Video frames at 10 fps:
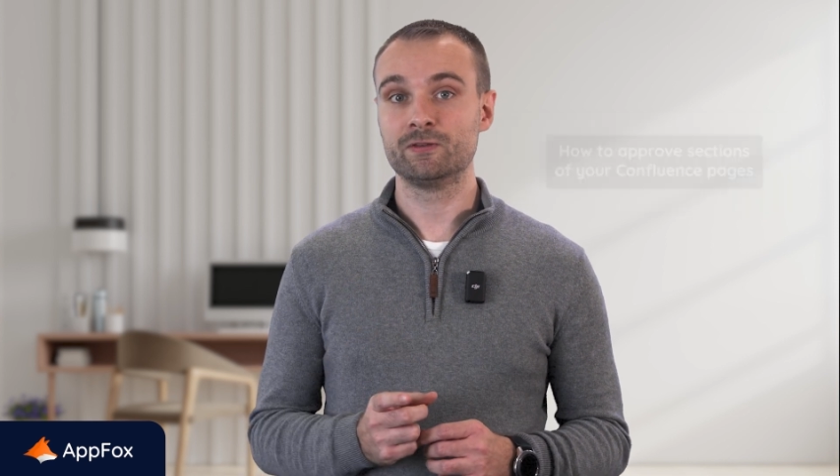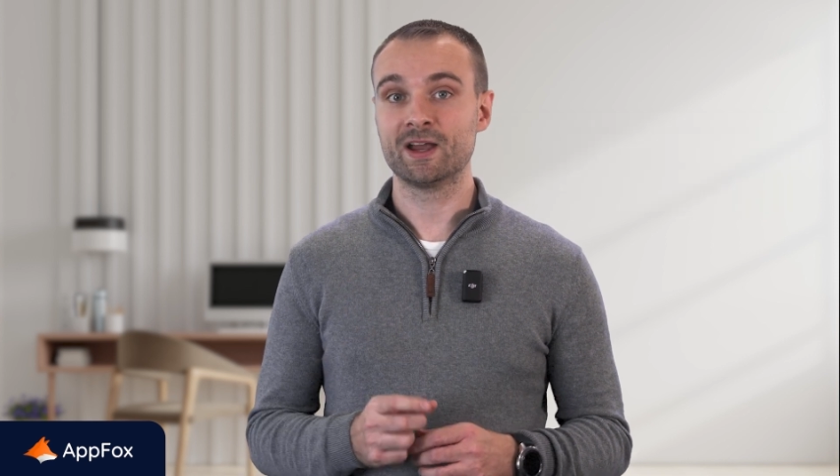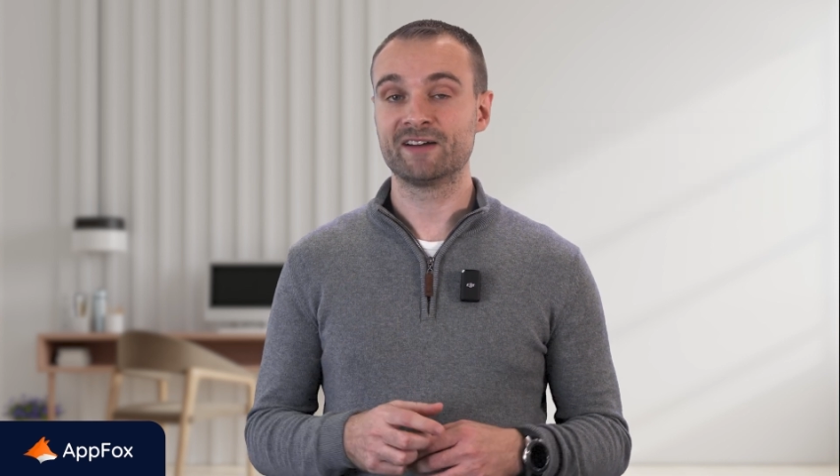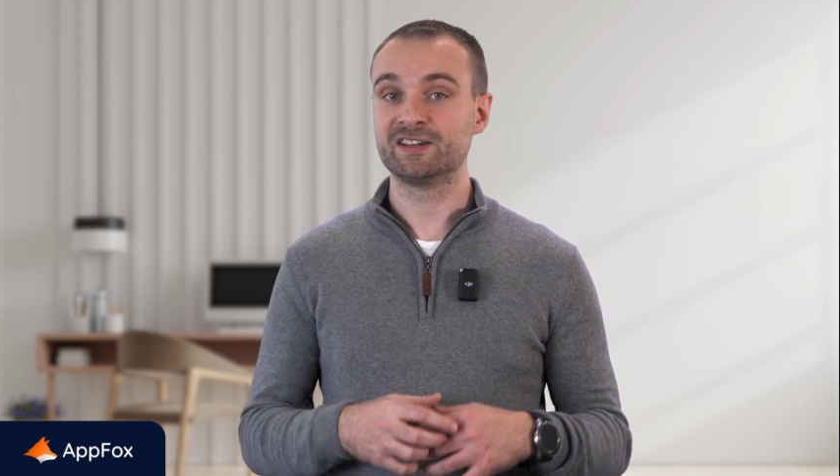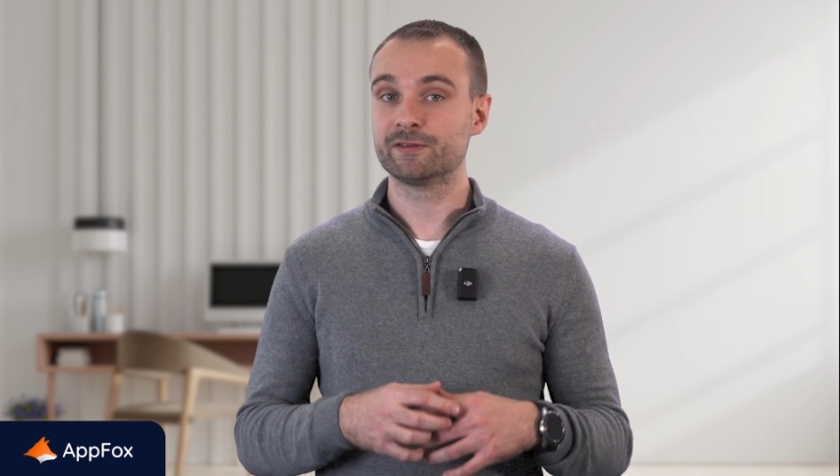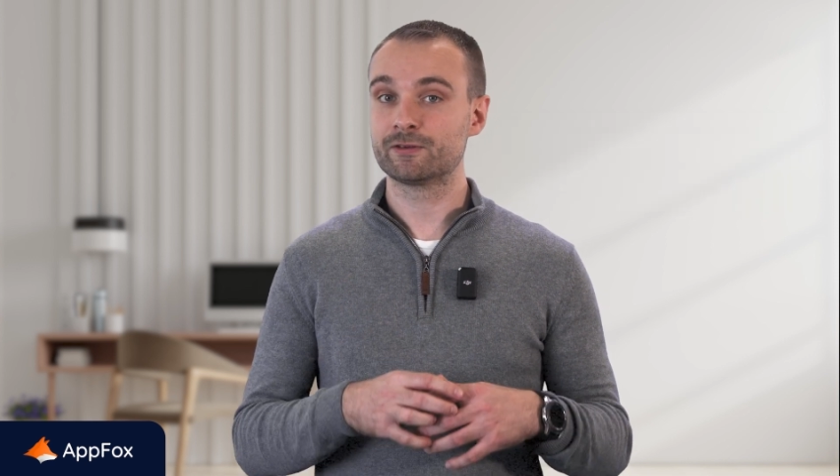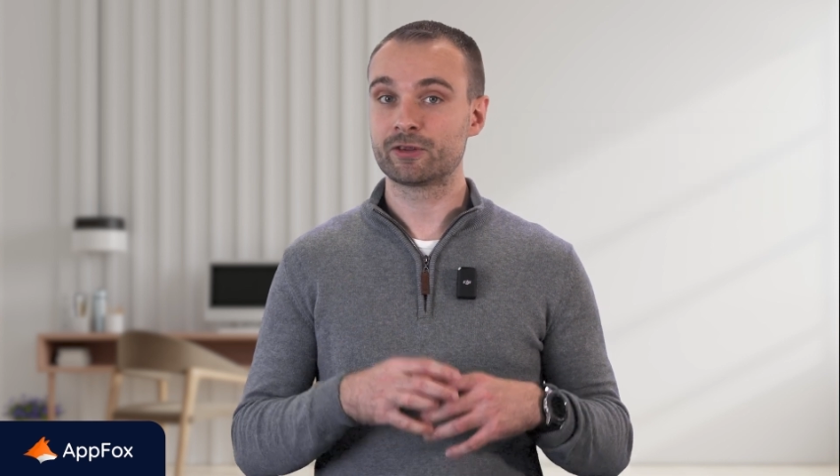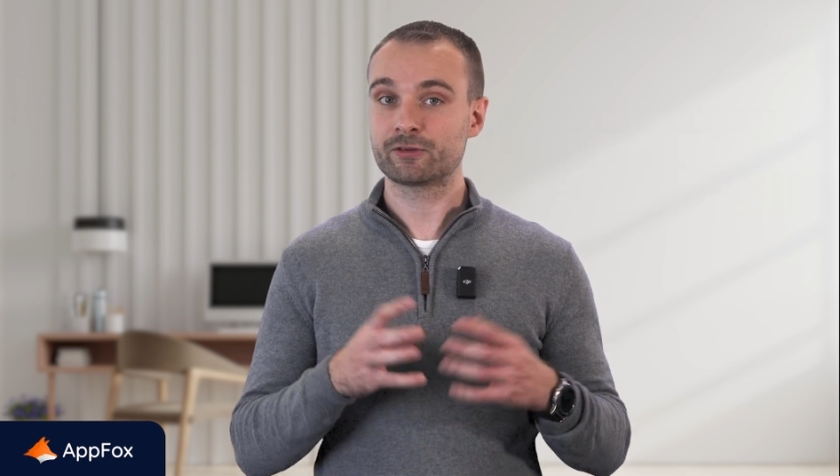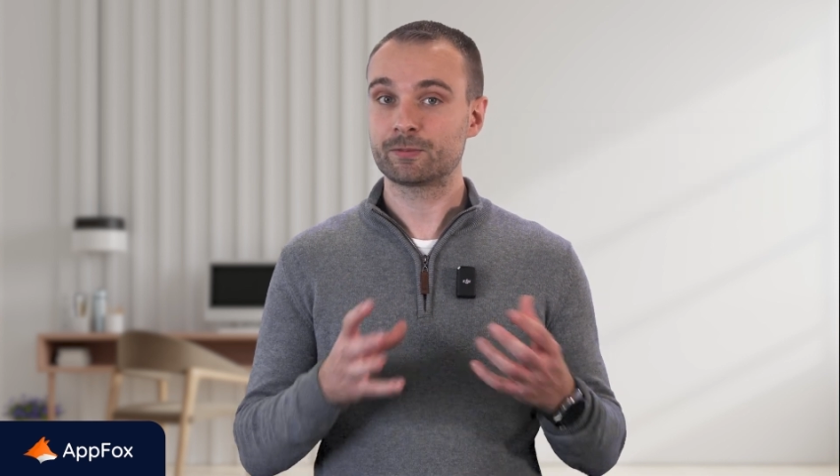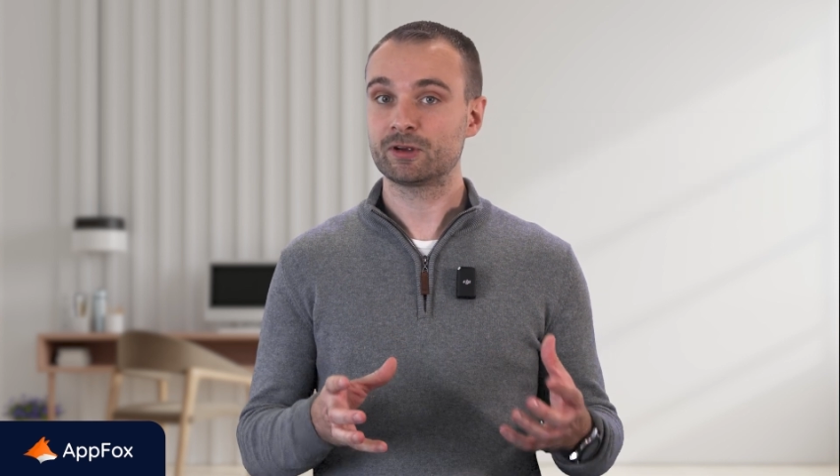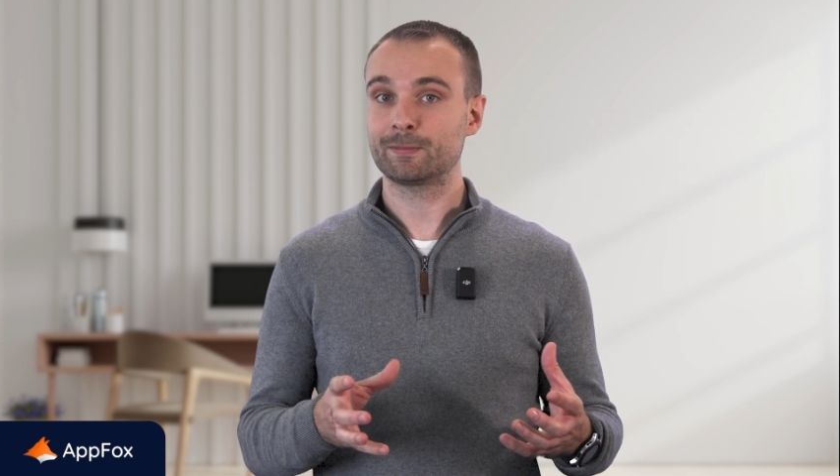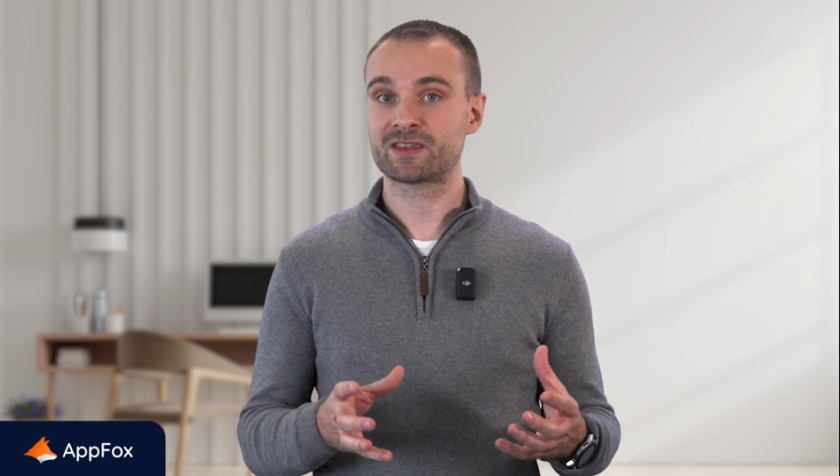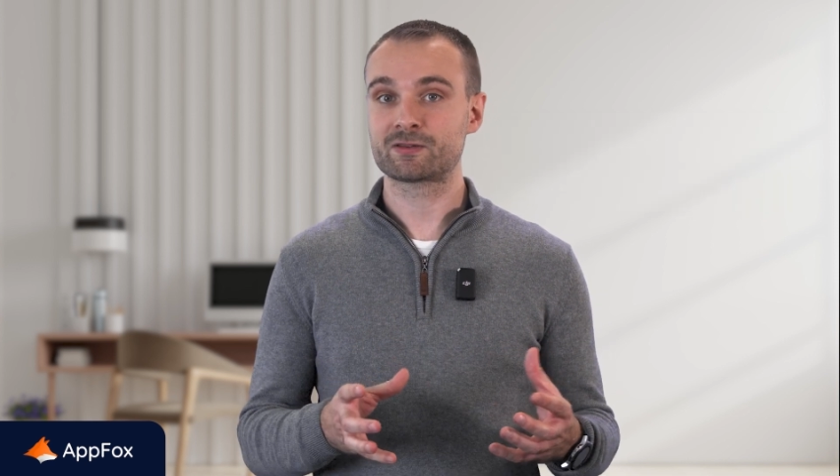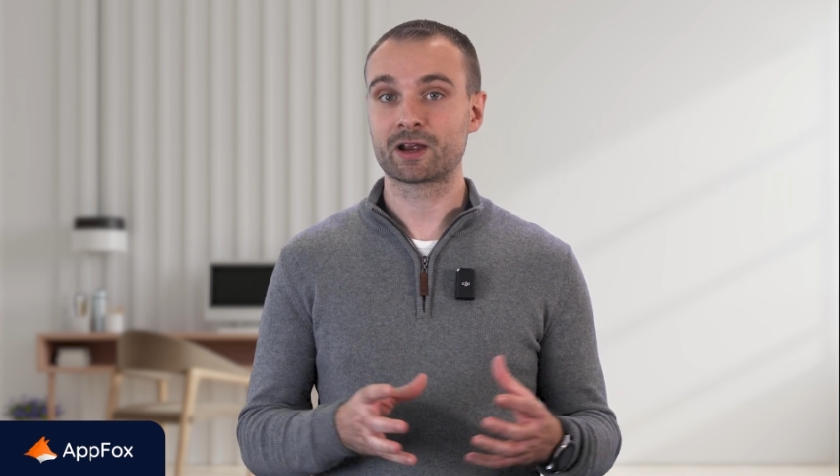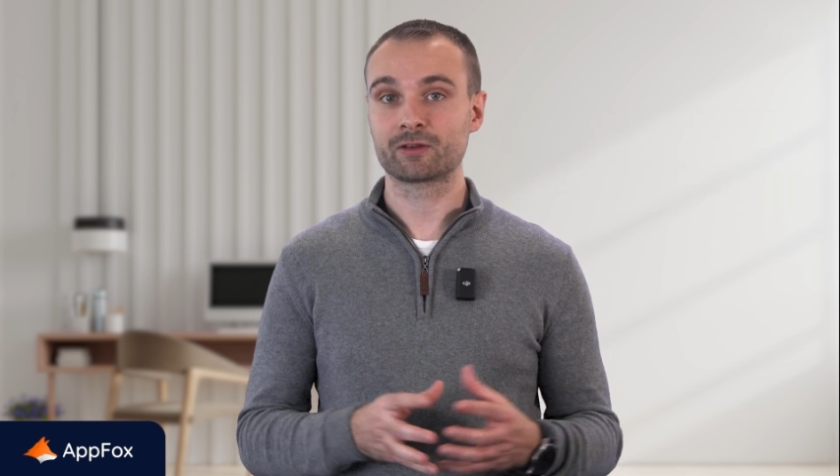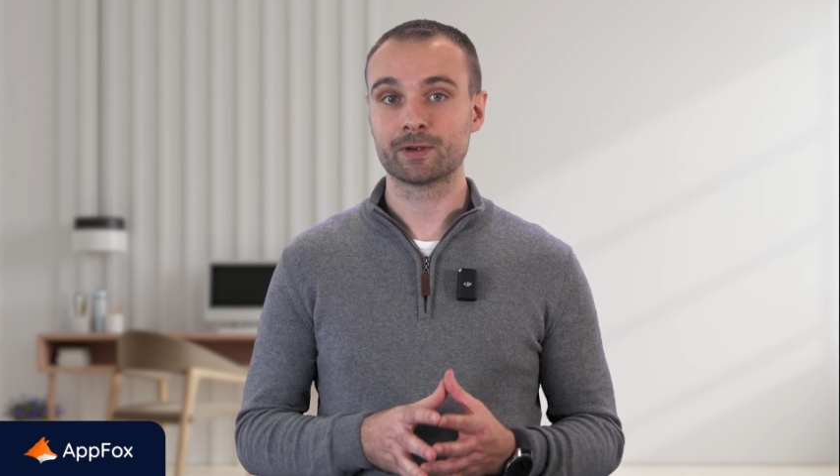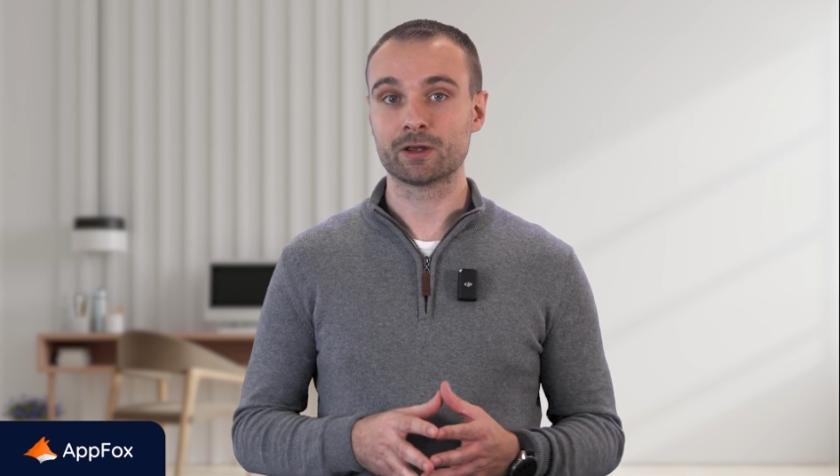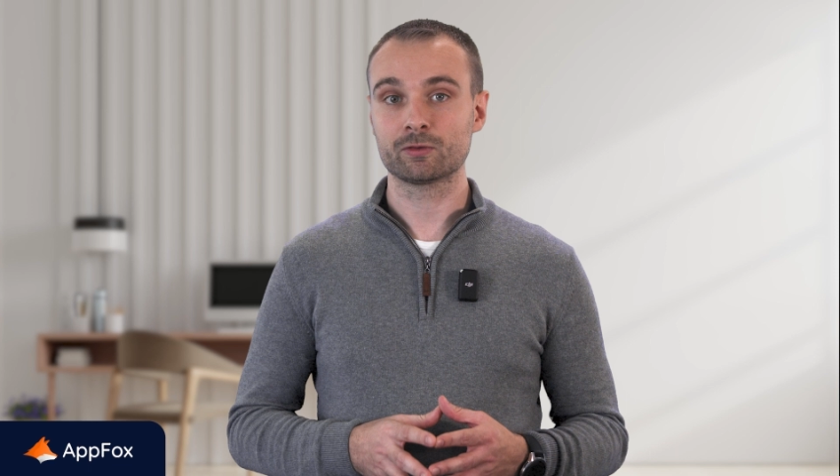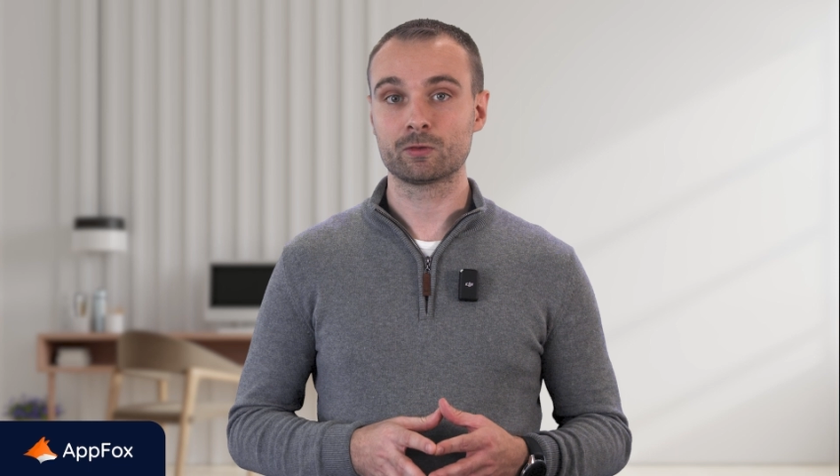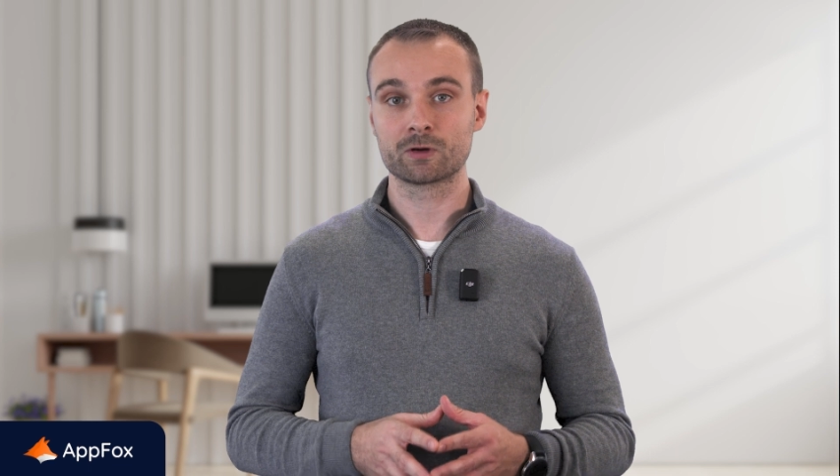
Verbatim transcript: if you have different subject matter experts